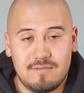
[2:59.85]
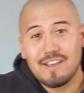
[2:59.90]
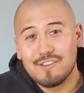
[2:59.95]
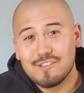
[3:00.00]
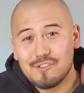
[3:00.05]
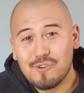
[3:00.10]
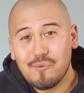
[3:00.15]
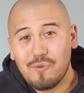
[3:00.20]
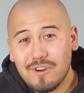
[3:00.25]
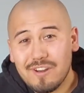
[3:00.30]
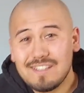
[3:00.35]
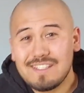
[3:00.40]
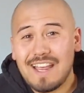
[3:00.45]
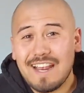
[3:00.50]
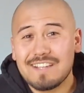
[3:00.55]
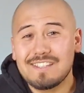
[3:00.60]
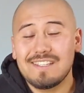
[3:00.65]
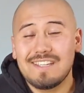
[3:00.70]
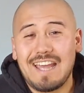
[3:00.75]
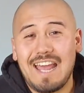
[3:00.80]
So what has
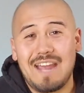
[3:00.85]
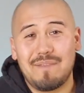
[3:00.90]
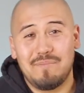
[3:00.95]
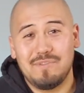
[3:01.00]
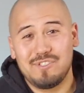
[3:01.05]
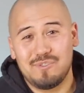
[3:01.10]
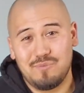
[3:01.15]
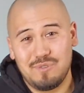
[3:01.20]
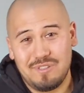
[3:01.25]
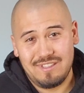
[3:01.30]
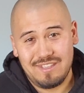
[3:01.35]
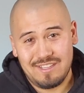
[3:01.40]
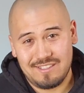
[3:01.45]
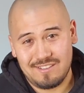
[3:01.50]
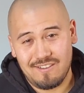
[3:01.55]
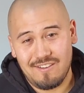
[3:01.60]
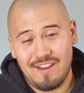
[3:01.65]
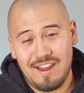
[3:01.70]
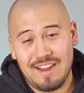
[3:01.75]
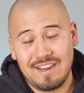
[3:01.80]
actually happened this
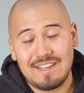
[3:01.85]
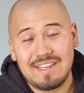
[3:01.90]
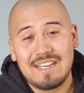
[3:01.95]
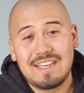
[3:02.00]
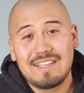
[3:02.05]
guy?